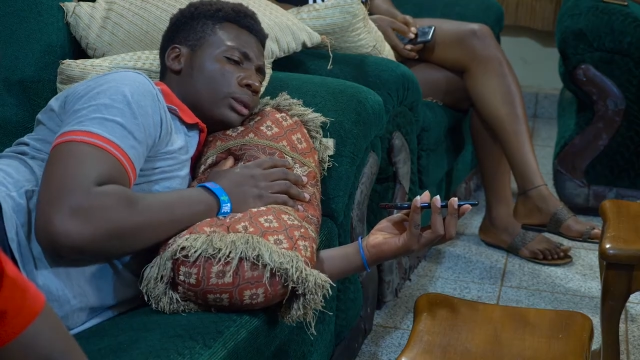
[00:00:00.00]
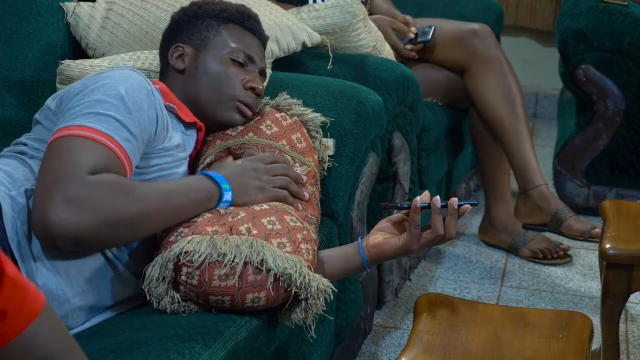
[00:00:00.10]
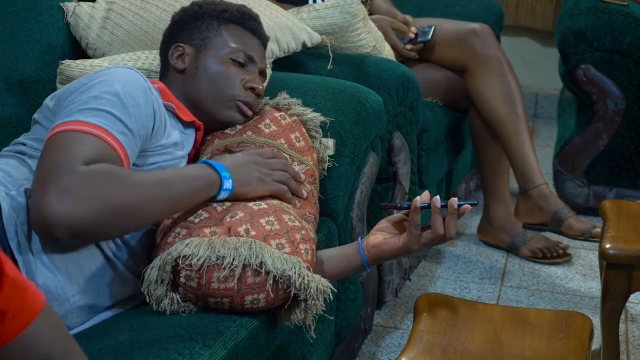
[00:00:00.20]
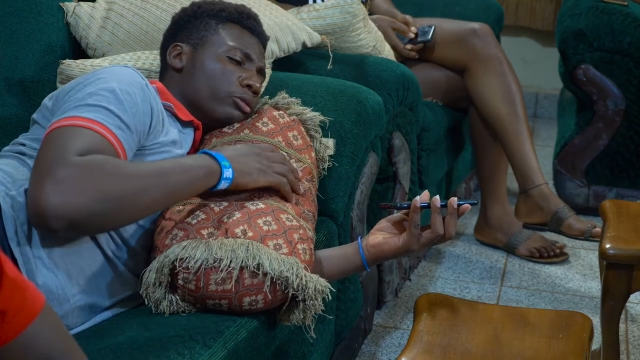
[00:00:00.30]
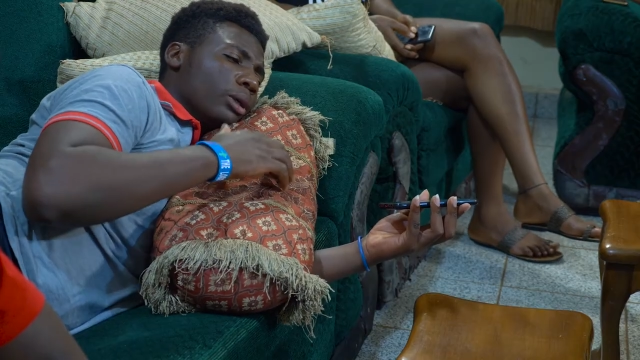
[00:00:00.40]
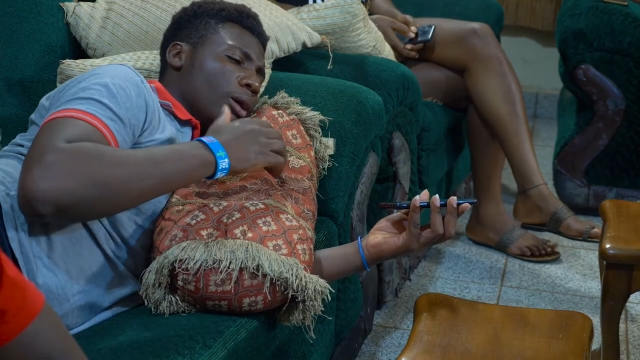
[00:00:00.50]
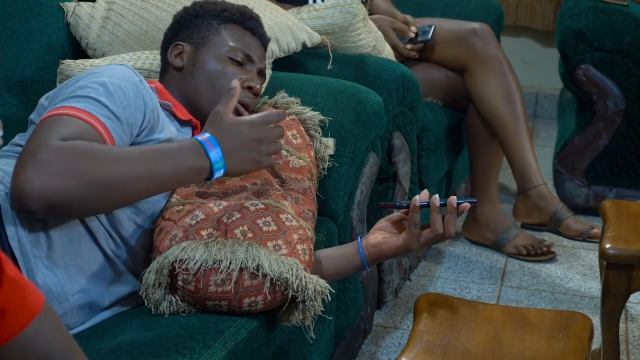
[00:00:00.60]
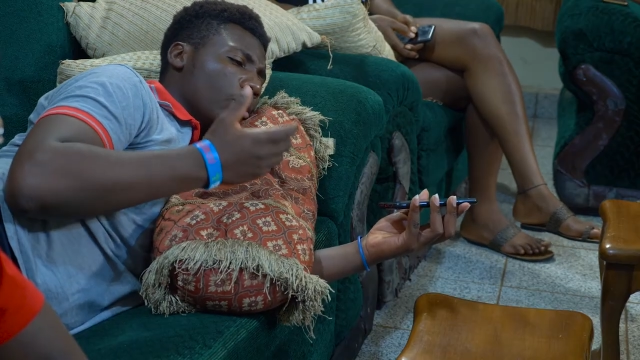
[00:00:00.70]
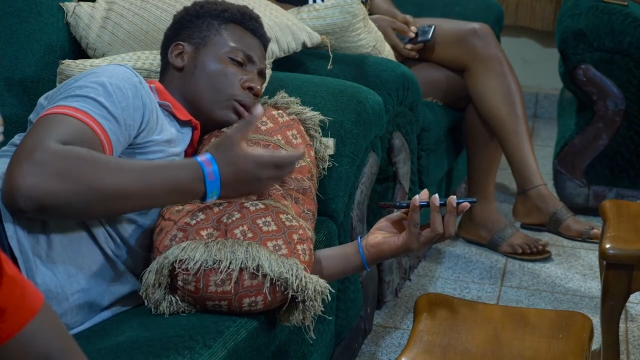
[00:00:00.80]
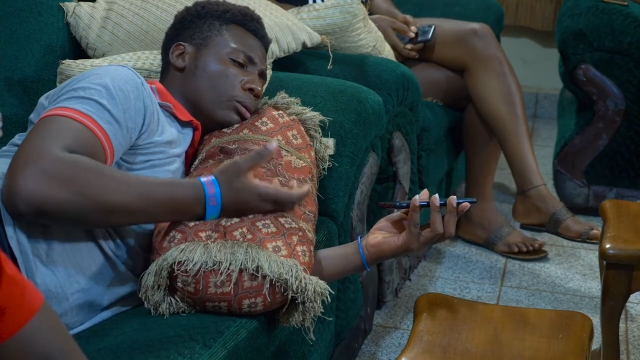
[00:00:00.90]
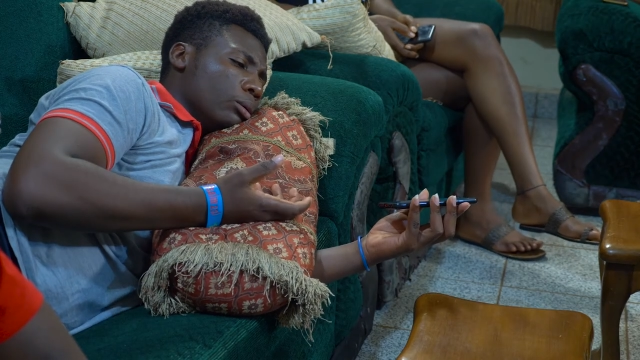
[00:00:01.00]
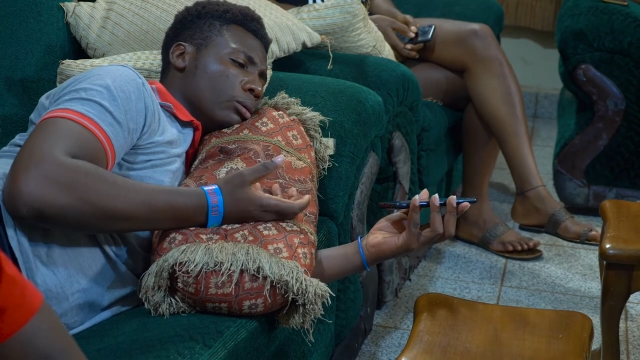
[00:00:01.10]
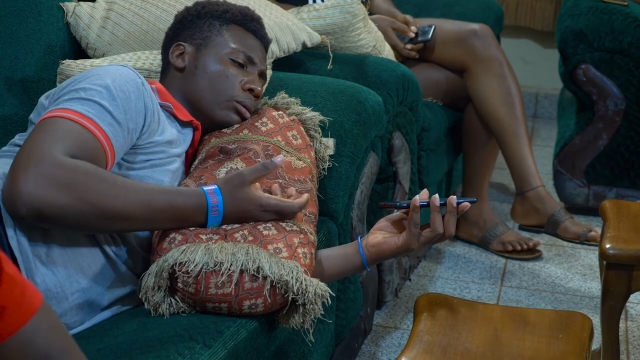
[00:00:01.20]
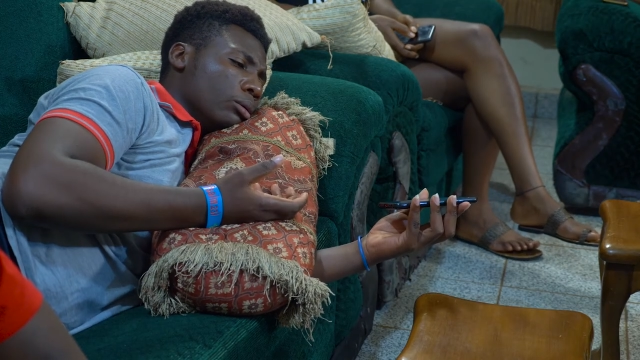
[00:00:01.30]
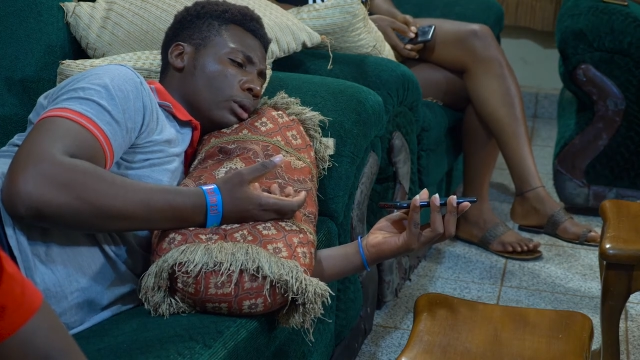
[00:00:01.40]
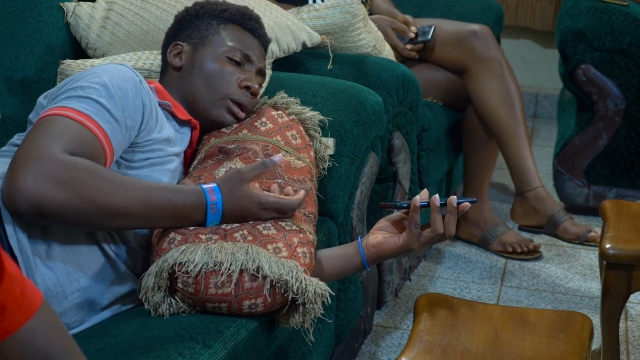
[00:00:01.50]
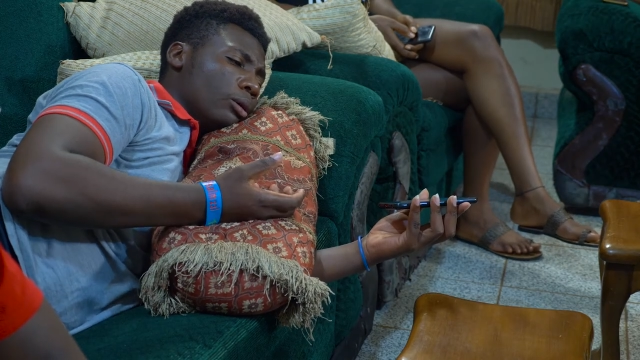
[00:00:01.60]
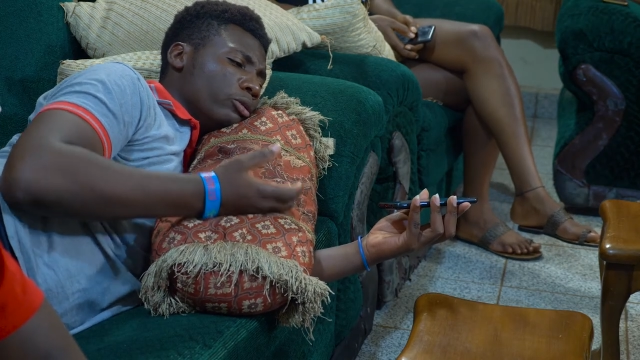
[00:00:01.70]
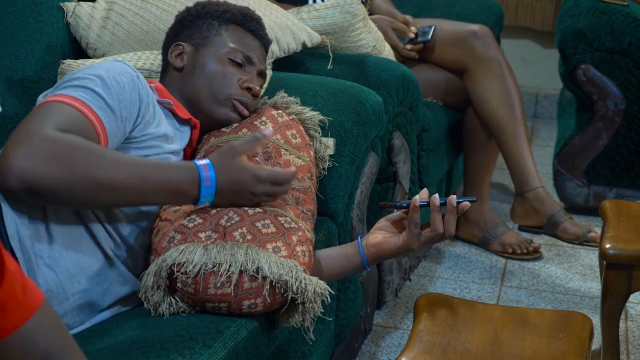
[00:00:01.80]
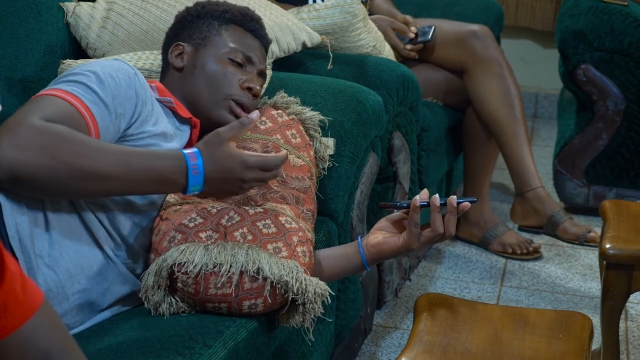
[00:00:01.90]
So I don't drink alcohol. Oh. I
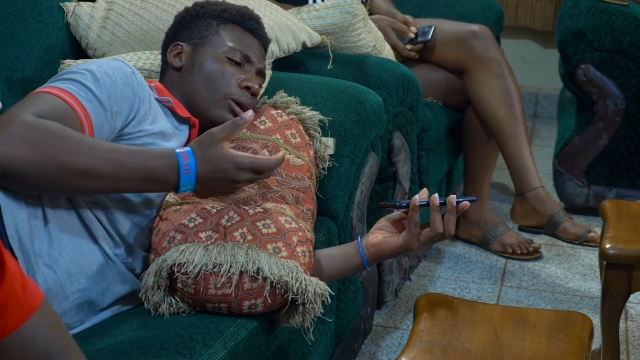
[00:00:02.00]
don't drink